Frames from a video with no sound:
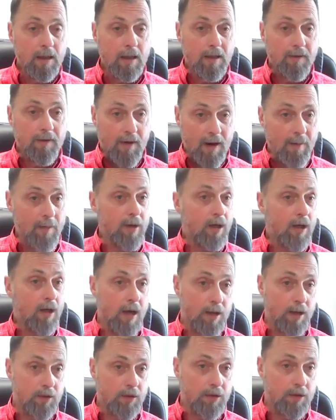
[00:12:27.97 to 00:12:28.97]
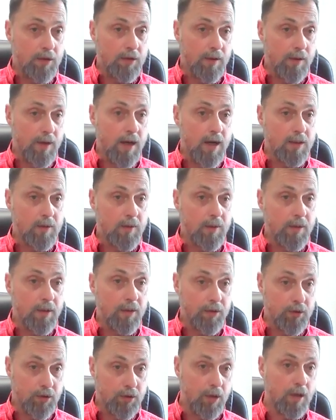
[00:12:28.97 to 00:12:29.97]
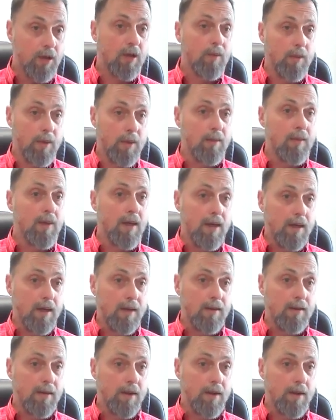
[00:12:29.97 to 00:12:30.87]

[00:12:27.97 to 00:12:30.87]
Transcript: if I'm unconscious in the hospital, she can be me.